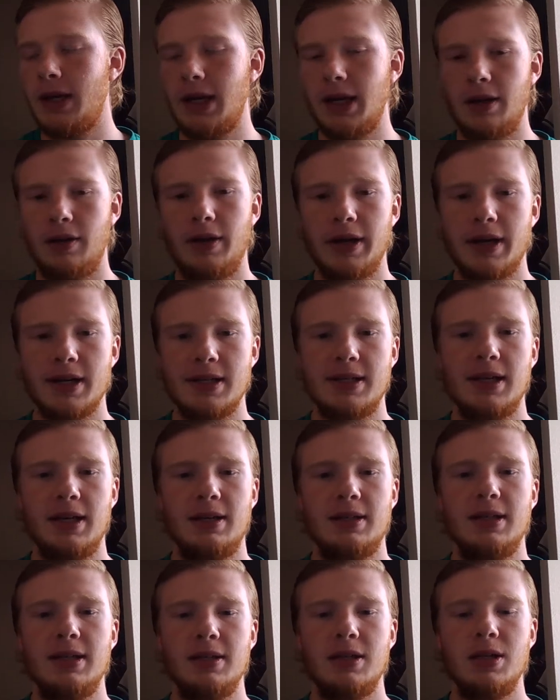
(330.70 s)
And like I
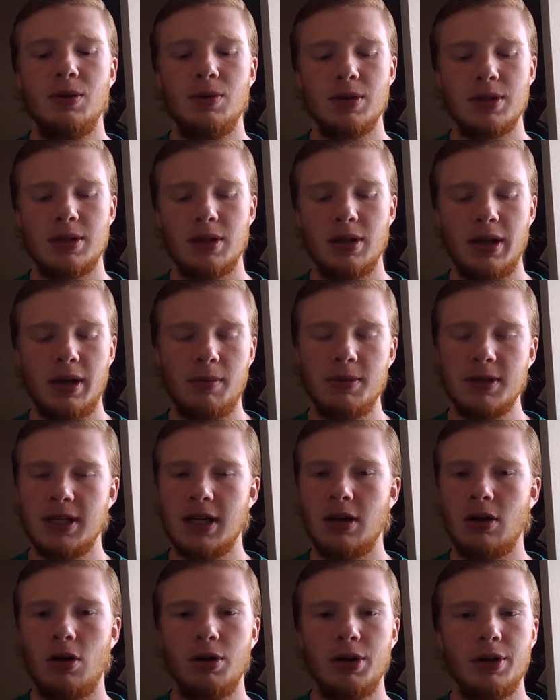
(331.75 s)
said, TCU is, like I've been
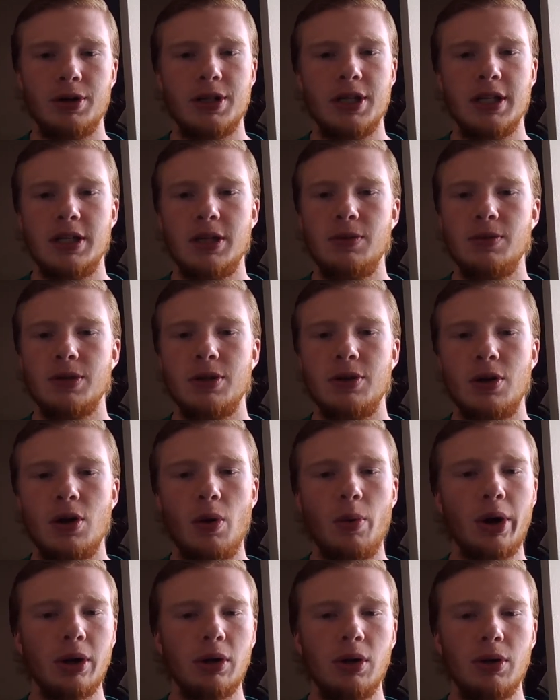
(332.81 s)
saying all year, TCU is
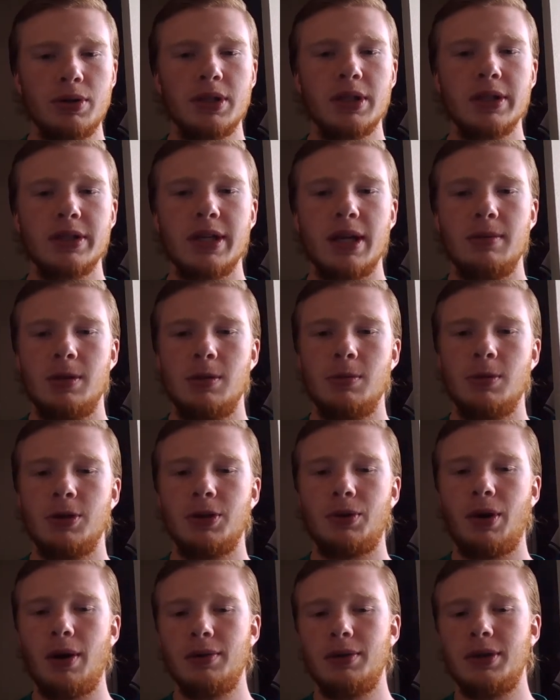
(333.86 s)
nowhere close to the same team on
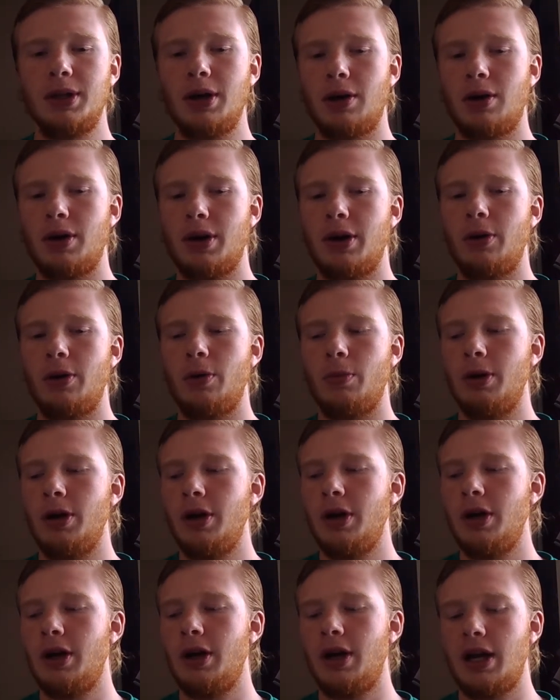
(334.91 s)
the road. They are on home.
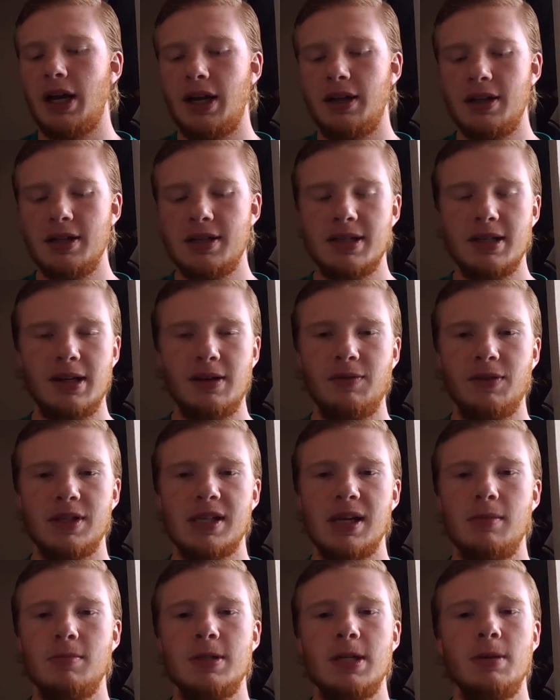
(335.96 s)
And this isn't even the
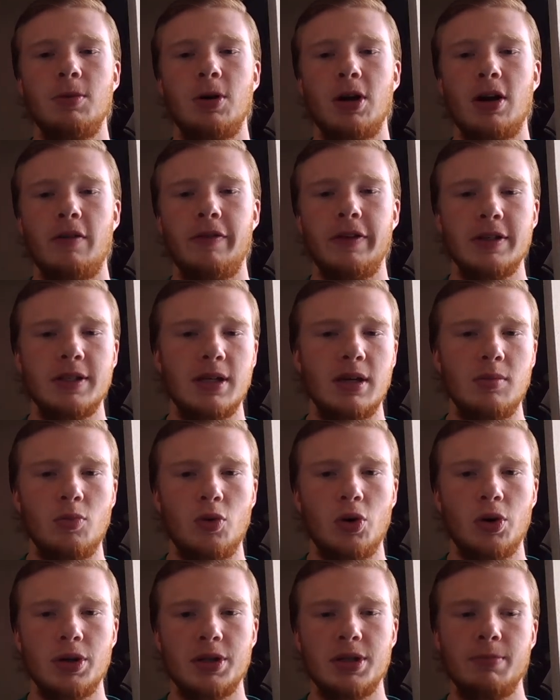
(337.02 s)
same team on offense
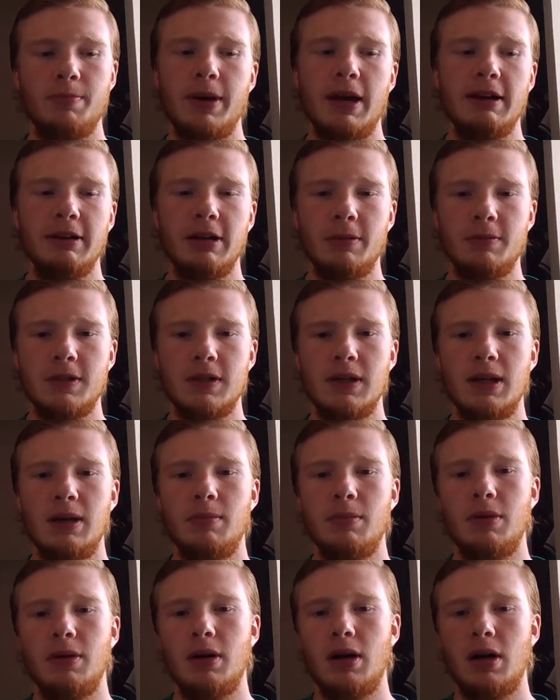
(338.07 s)
anymore. It's a banged-up
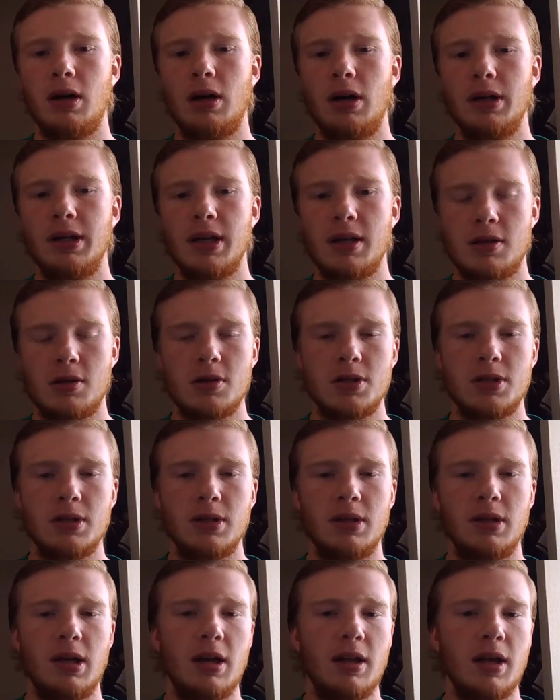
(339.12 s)
team.
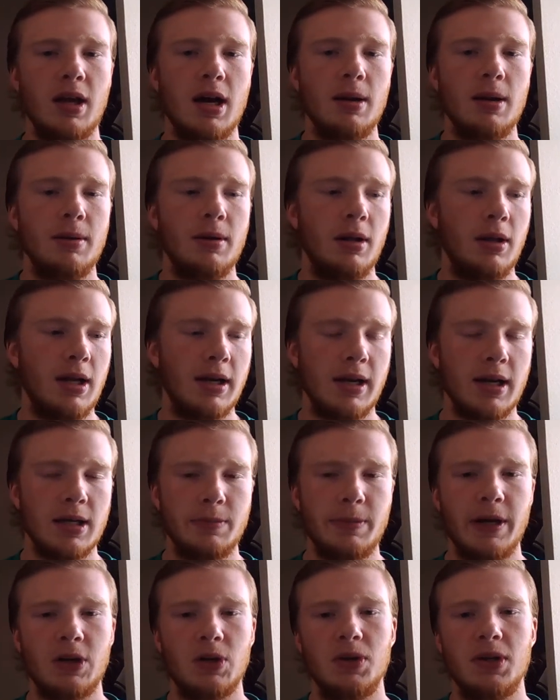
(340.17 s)
They got a lot of guys
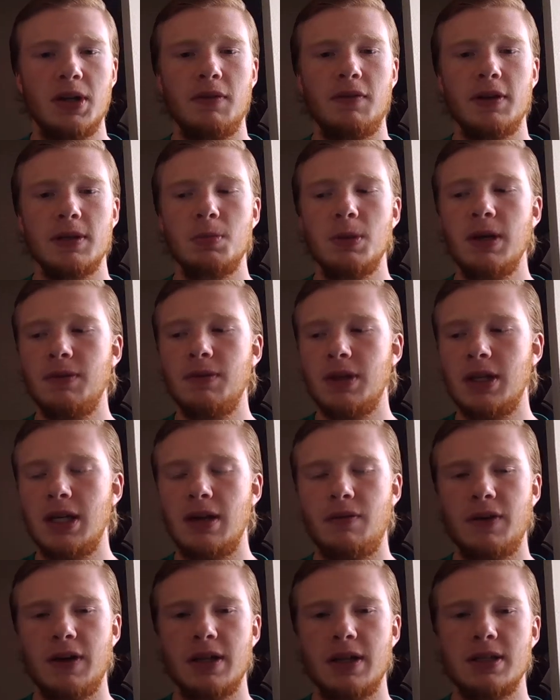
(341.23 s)
back on defense, but even the
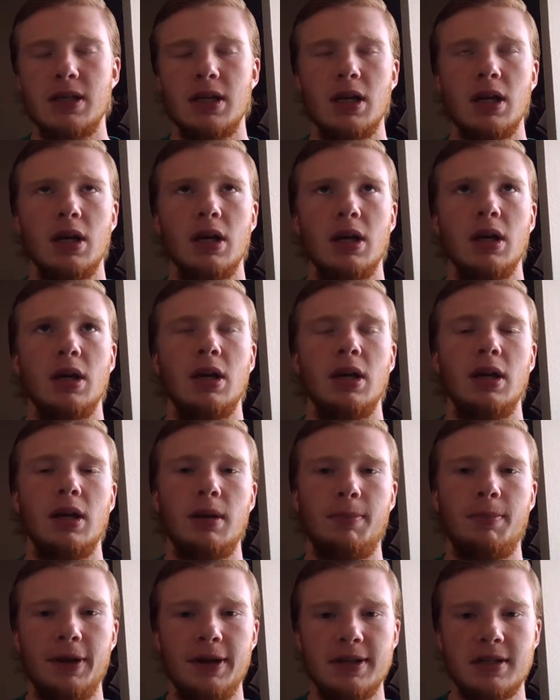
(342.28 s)
defense, it
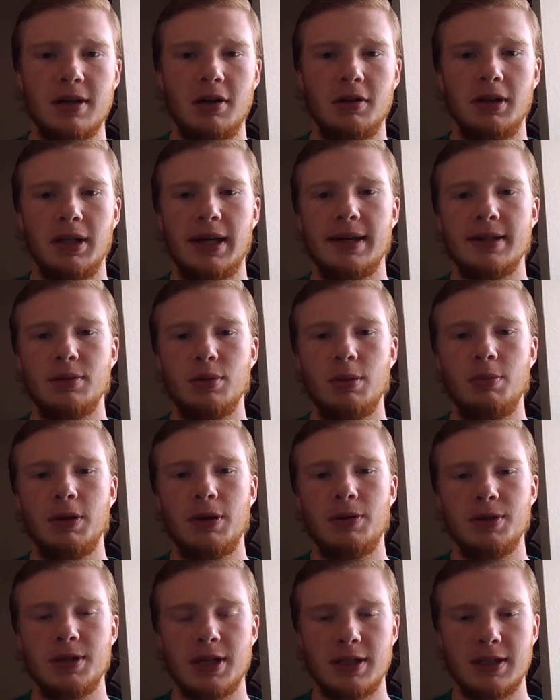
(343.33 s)
did play solid last week, but
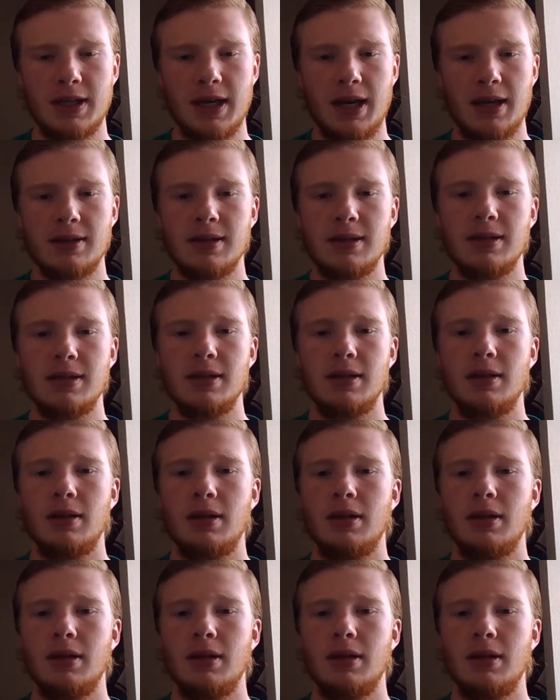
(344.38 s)
that was against Kansas.